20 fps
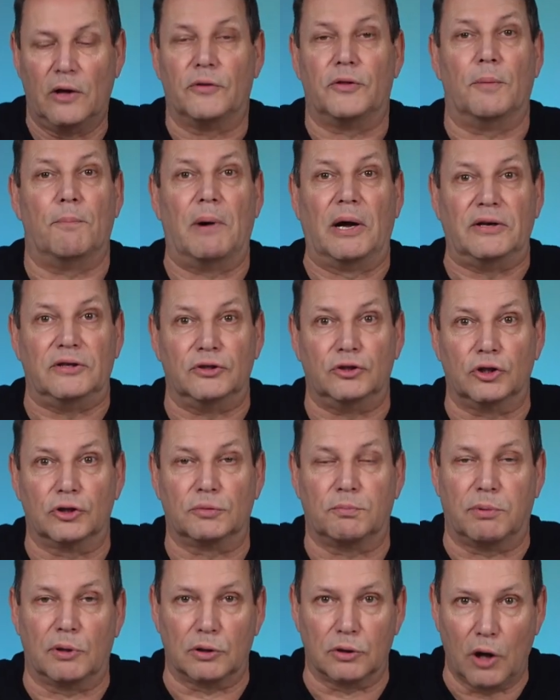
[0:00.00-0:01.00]
The button
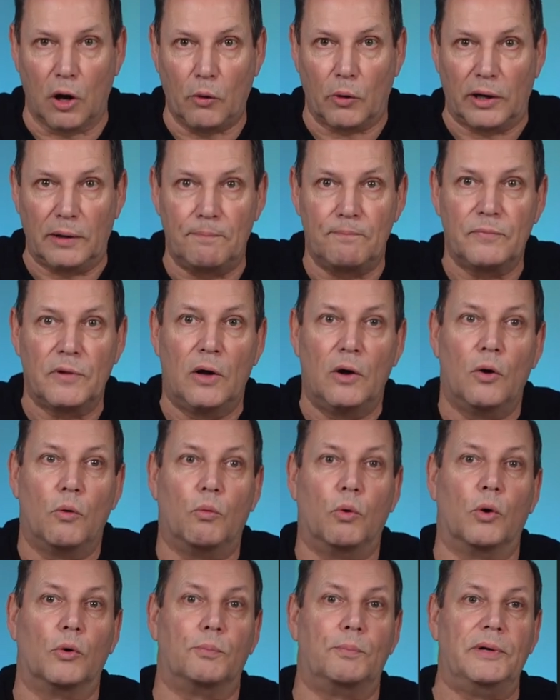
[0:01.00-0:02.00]
just below it
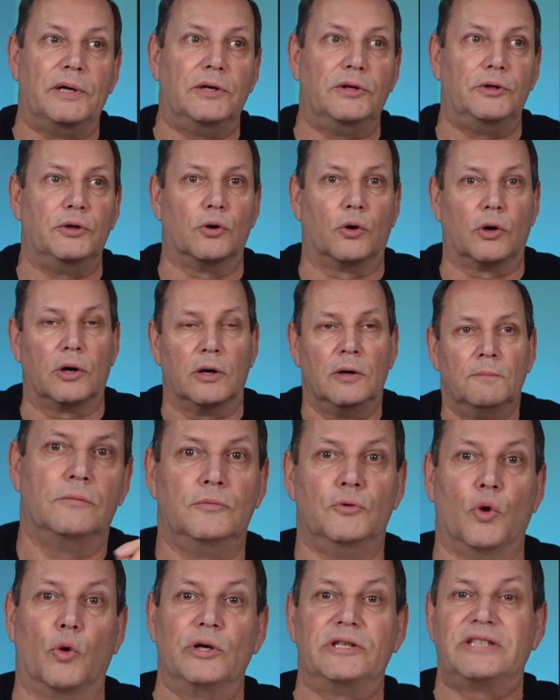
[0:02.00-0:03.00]
will be your
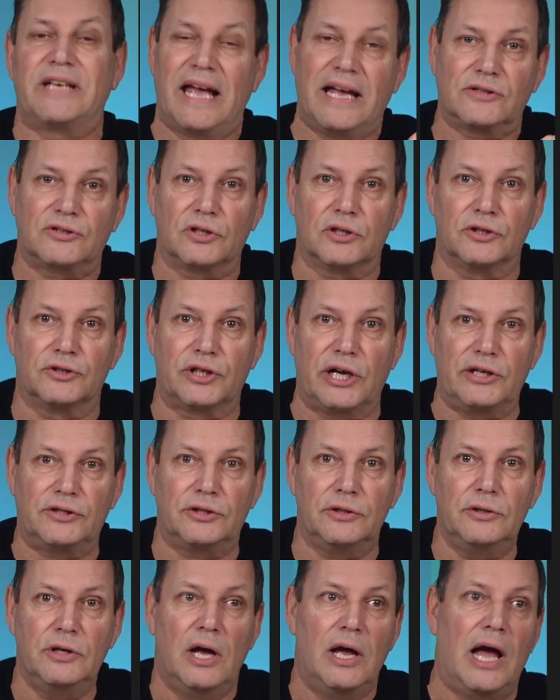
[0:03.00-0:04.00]
noise
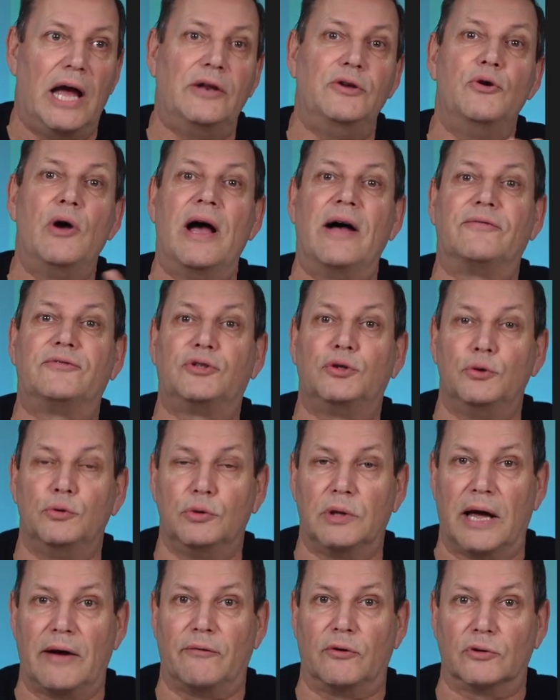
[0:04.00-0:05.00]
cancellation, and you have two
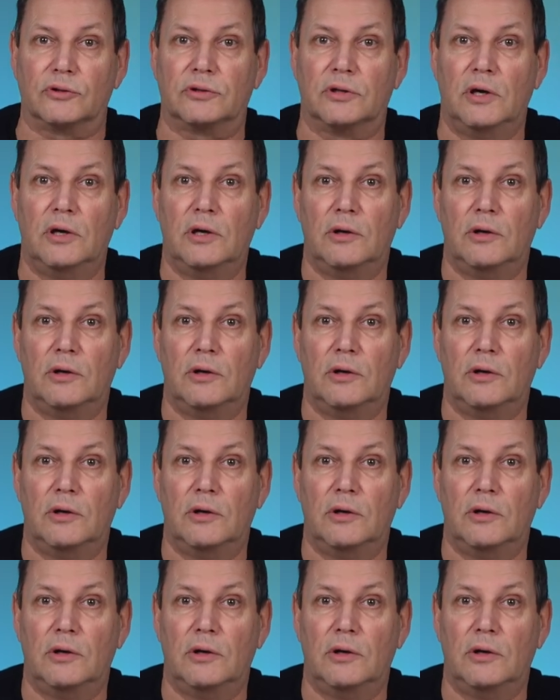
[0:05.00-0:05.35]
levels.